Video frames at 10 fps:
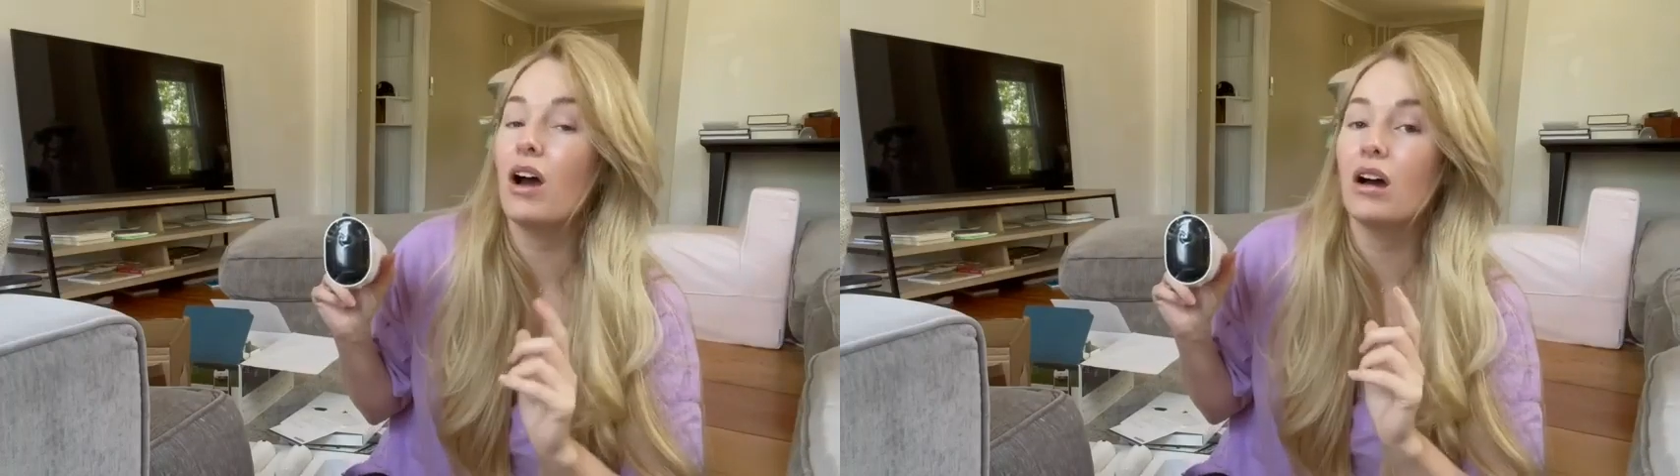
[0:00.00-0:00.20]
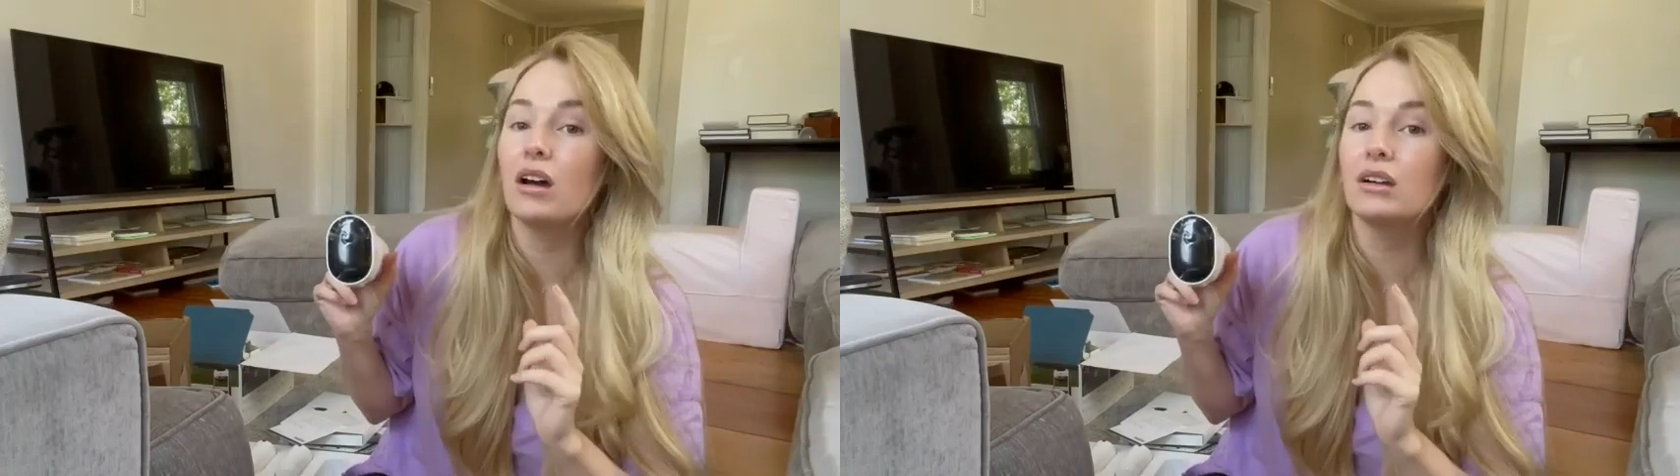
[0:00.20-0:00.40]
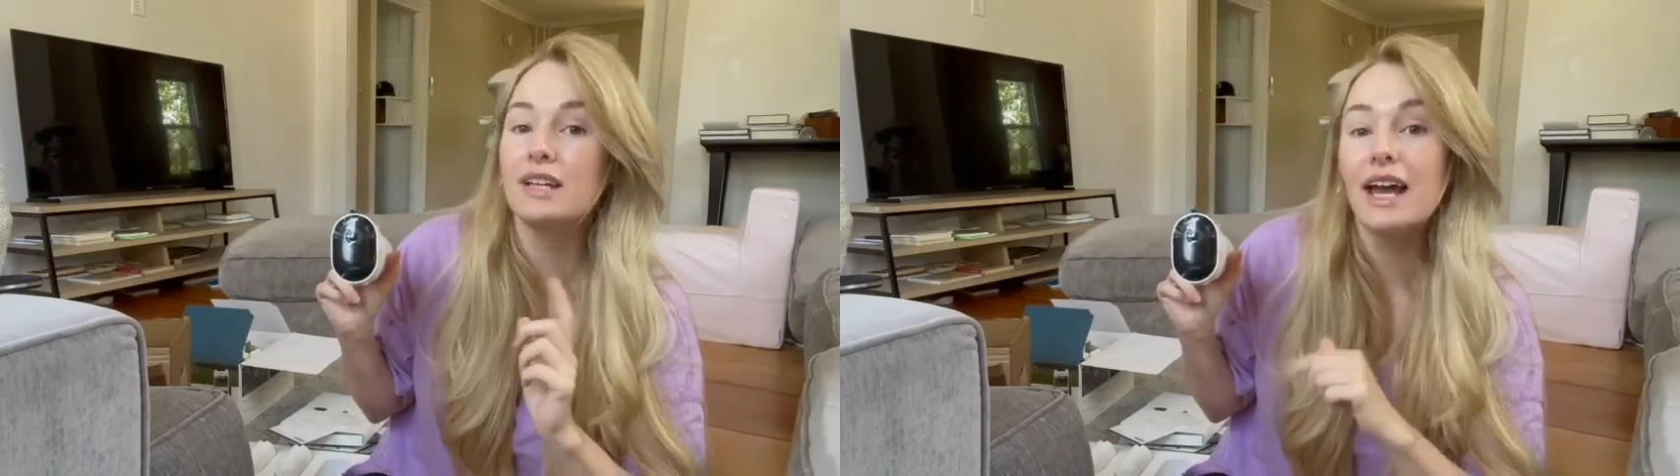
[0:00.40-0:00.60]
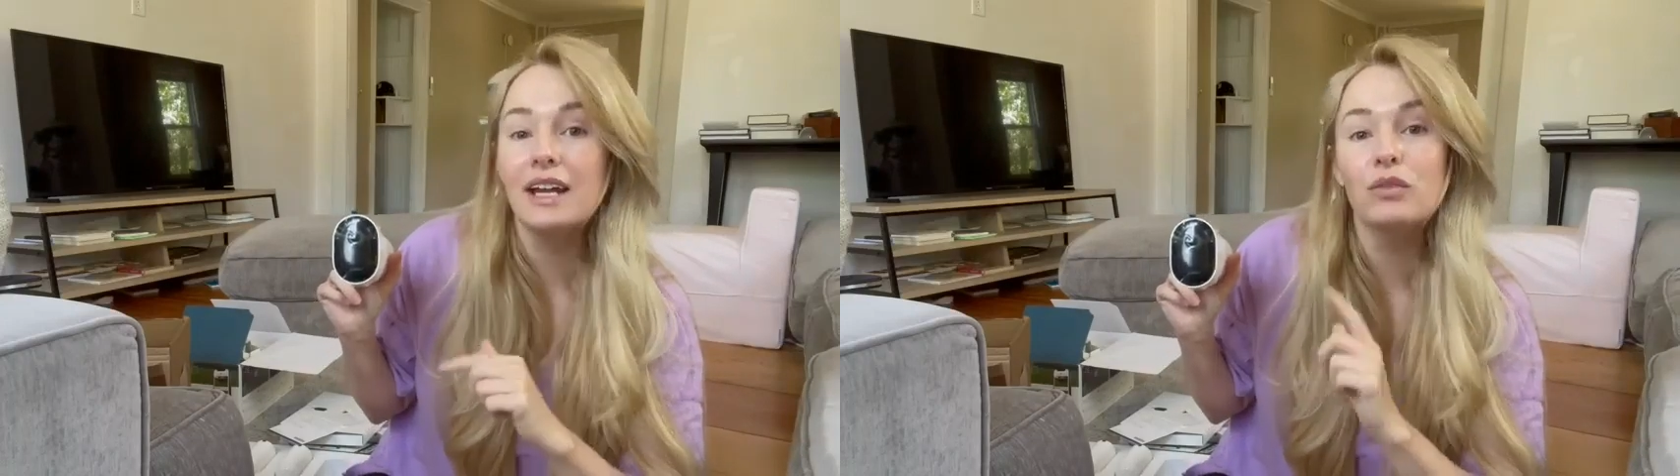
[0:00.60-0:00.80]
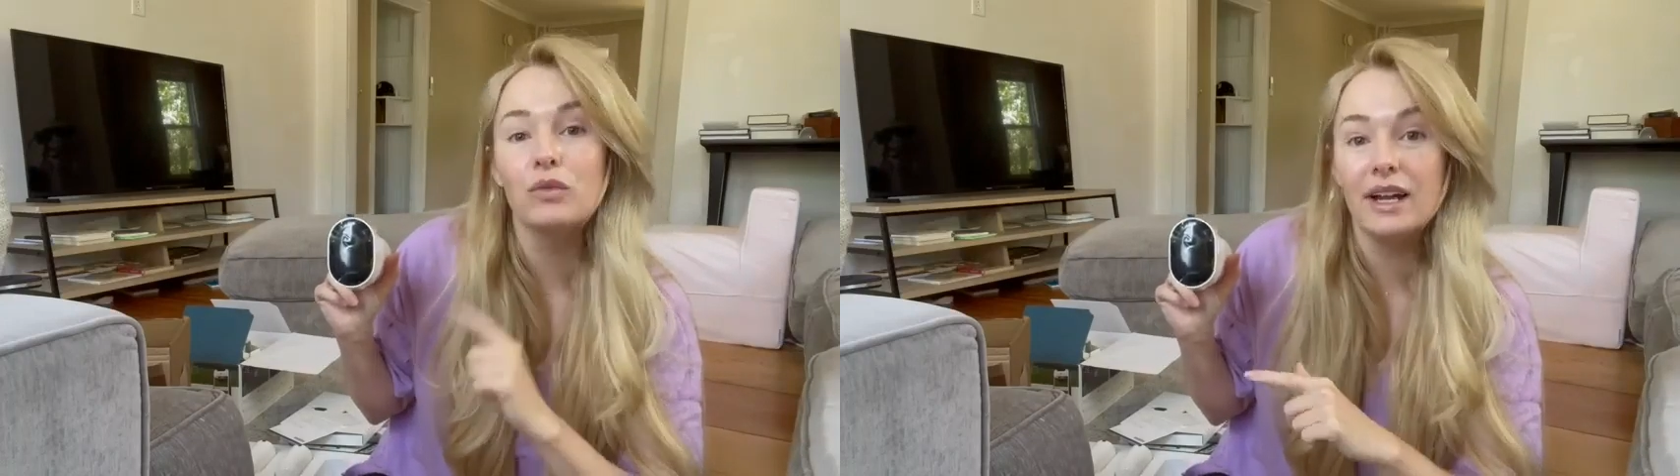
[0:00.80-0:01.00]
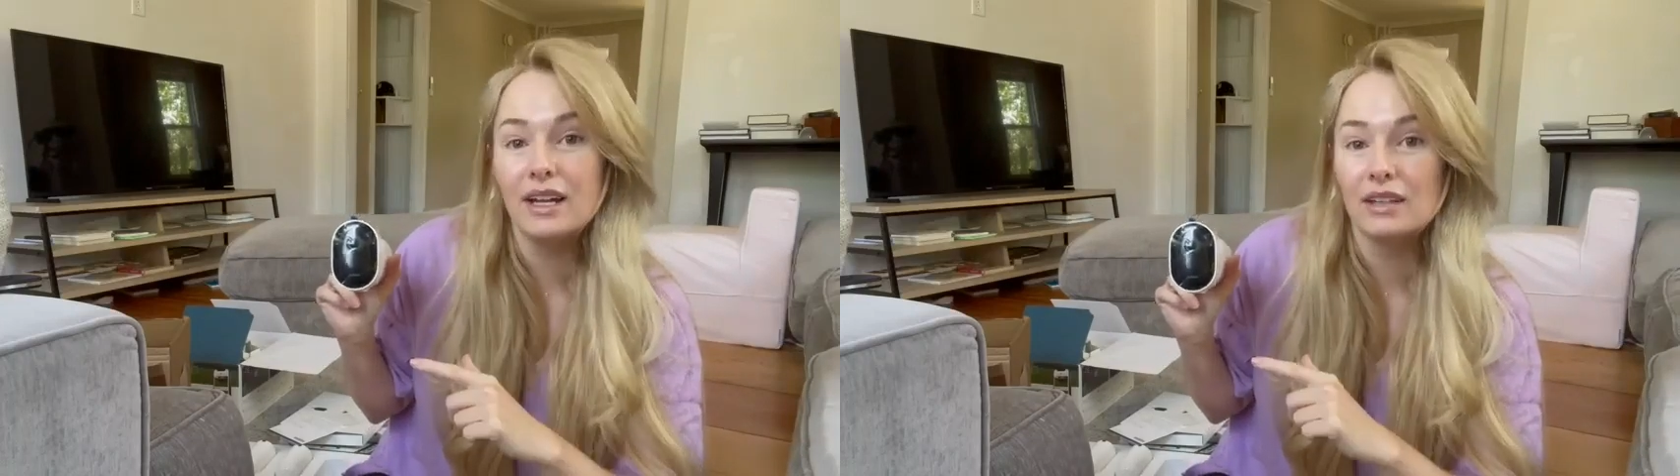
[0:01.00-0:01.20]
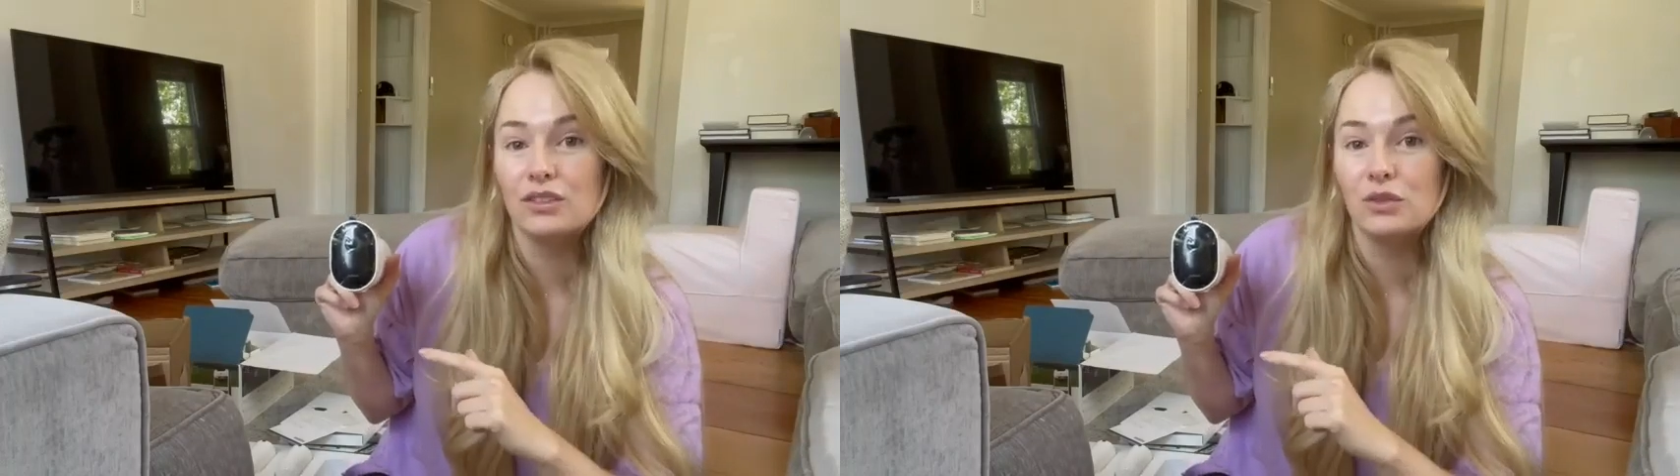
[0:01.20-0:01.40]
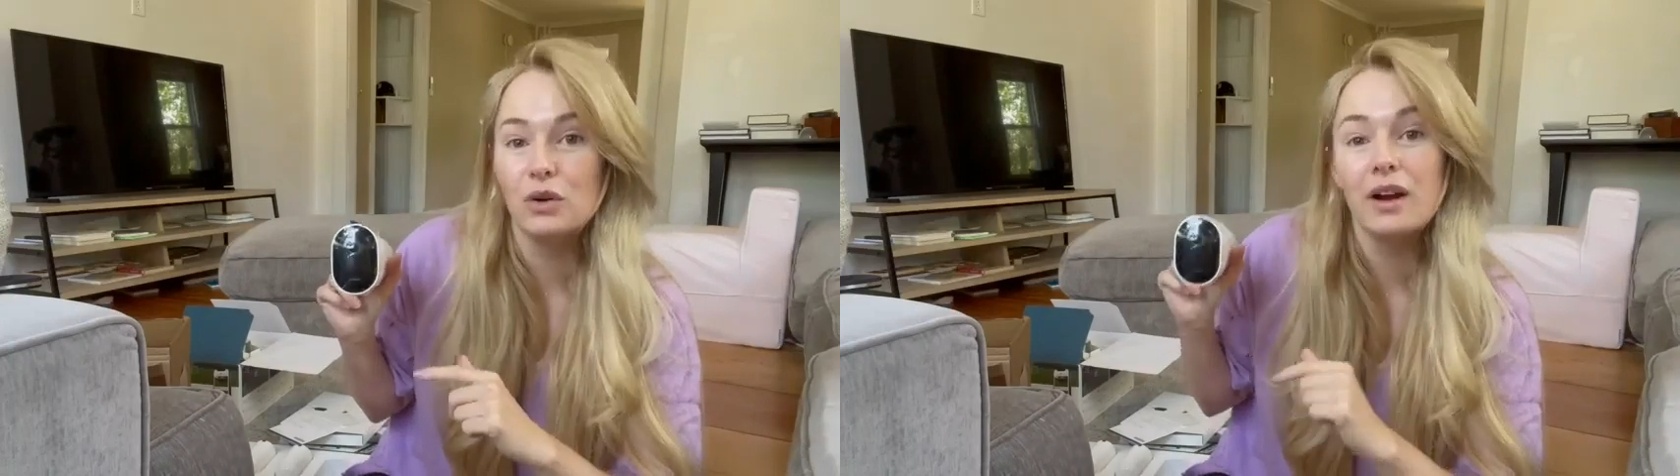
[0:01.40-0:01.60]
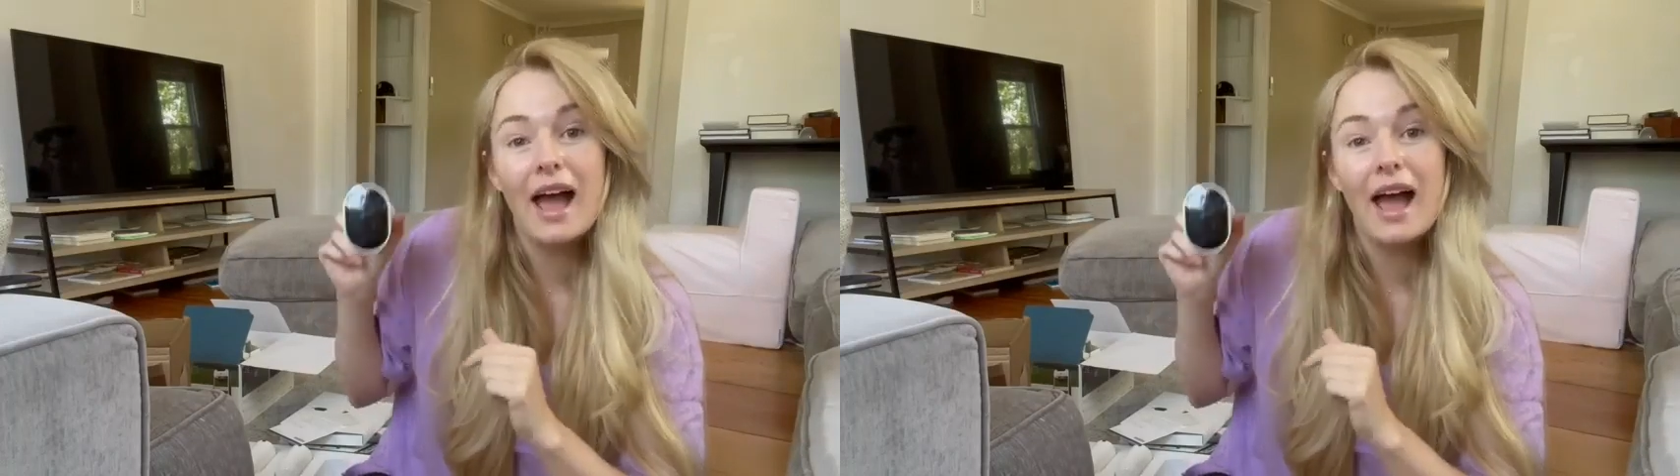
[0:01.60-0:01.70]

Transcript: our tenant right next door